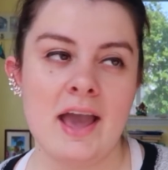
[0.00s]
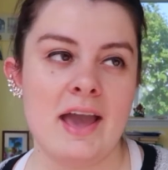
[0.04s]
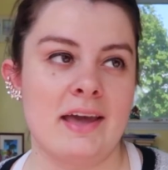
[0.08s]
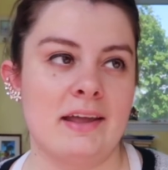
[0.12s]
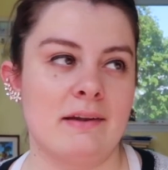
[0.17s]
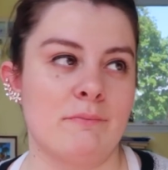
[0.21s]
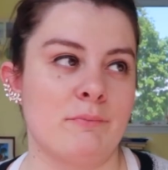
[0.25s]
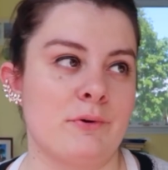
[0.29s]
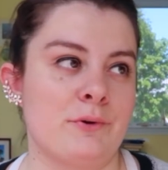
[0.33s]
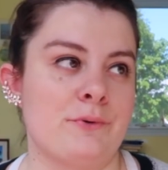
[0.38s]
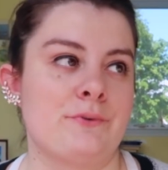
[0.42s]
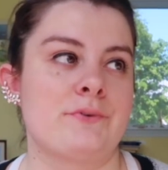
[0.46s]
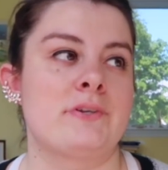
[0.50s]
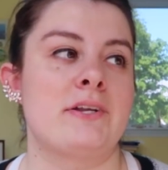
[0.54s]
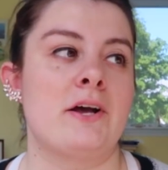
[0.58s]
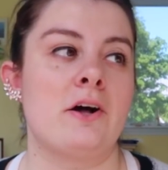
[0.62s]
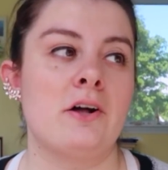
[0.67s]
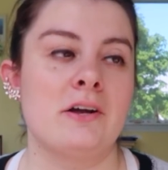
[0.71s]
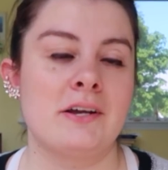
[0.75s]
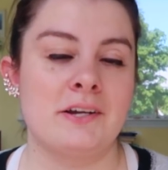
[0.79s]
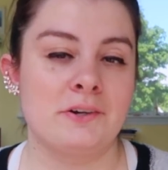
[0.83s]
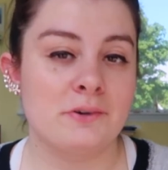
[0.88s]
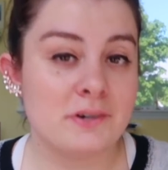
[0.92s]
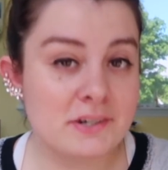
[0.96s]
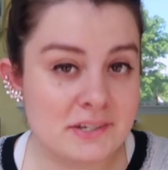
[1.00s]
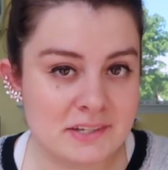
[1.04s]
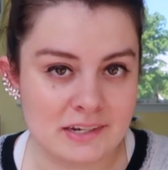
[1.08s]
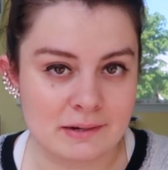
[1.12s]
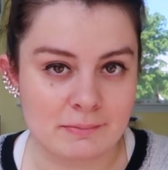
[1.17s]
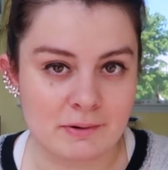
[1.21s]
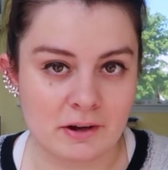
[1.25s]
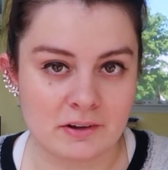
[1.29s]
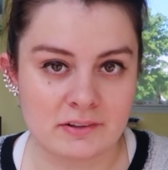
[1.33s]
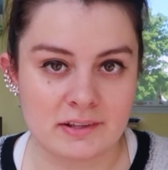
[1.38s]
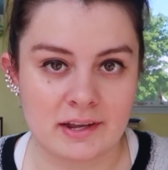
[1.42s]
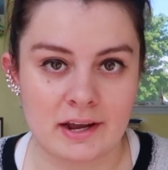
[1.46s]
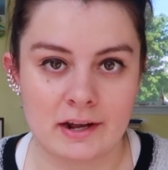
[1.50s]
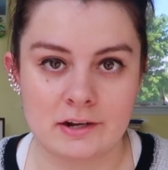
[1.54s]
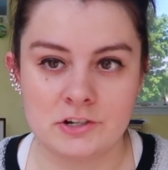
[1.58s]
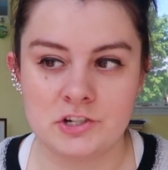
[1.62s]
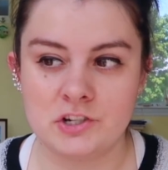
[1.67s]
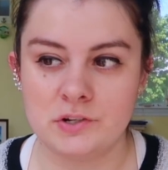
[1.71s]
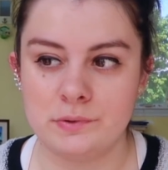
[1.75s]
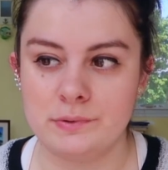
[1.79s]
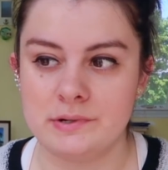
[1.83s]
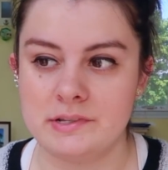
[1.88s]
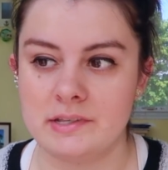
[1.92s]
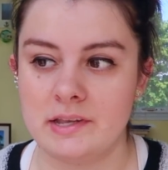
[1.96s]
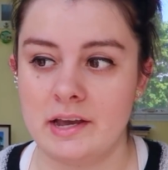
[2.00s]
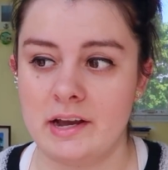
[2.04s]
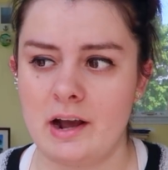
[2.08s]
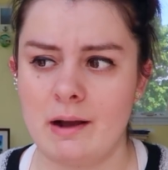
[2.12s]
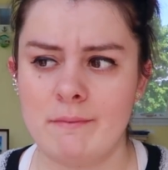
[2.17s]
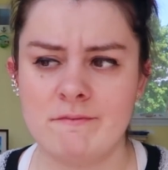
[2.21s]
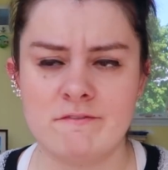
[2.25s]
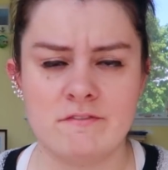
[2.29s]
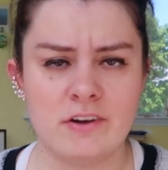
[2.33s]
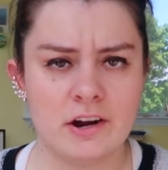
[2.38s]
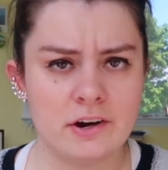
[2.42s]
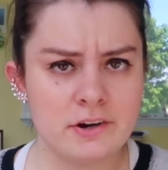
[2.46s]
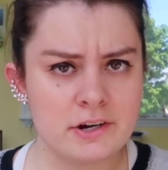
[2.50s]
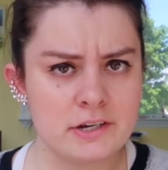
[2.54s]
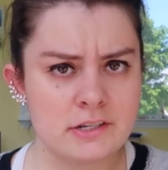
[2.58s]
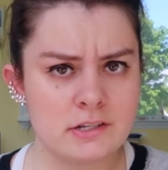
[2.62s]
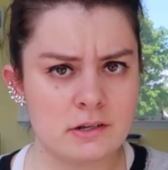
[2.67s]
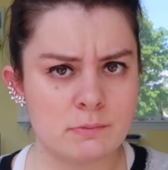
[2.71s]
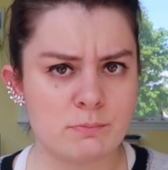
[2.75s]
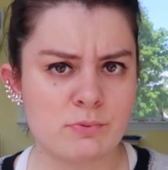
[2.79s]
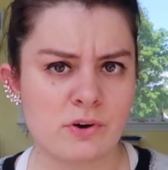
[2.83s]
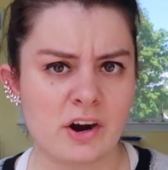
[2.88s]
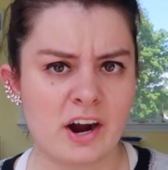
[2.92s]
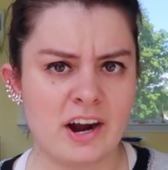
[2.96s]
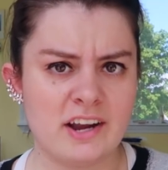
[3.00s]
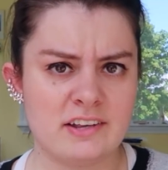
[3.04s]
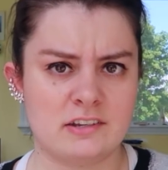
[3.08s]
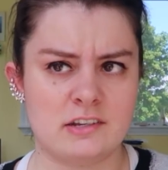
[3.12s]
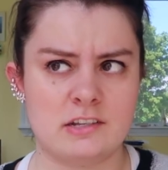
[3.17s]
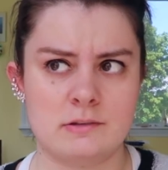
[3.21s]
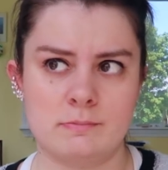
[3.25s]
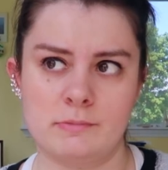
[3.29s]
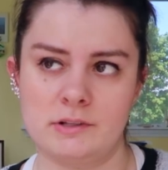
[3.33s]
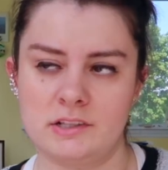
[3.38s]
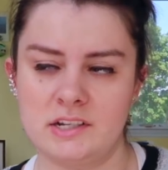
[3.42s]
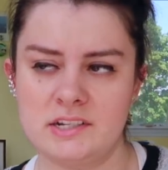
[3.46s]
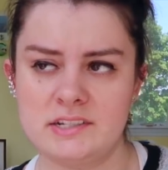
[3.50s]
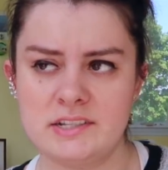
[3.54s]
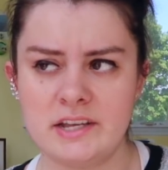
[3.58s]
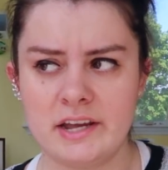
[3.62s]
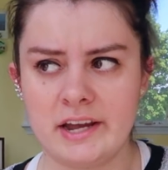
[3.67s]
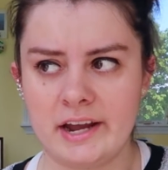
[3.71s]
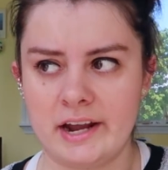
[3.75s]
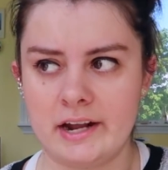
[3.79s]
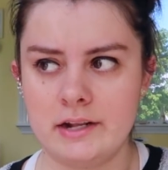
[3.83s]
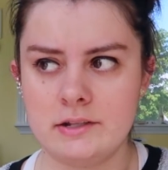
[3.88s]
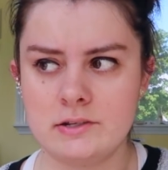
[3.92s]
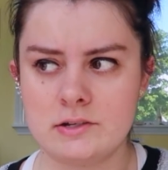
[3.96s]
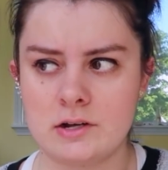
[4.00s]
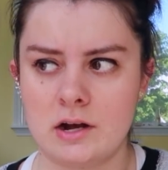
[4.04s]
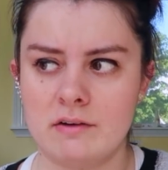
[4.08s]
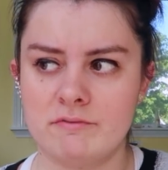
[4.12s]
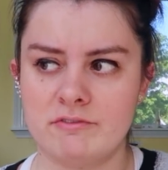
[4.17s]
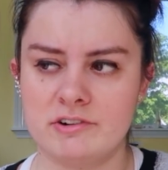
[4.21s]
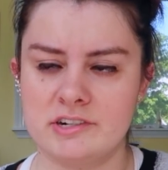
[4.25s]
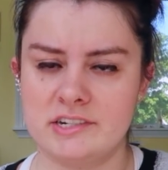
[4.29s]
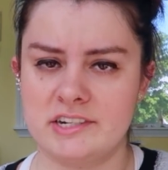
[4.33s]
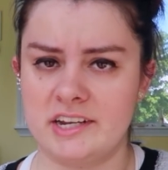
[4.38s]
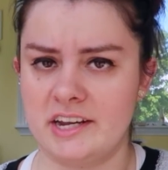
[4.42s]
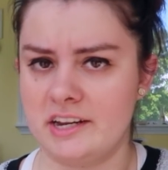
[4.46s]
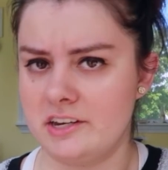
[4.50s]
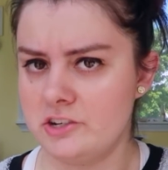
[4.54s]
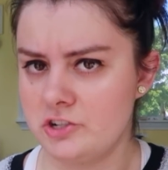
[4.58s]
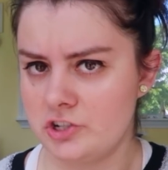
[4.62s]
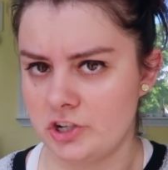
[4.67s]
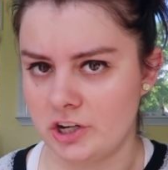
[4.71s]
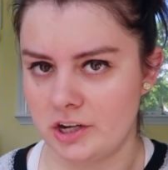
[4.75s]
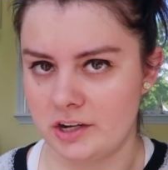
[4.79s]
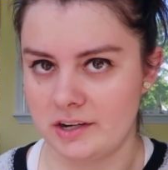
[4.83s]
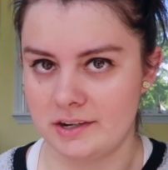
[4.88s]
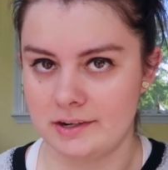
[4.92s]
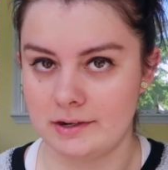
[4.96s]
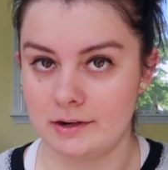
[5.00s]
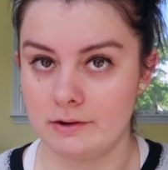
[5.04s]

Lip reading: and we were telling Christi about that, and she was like, I'm very surprised because Melissa hates confrontation.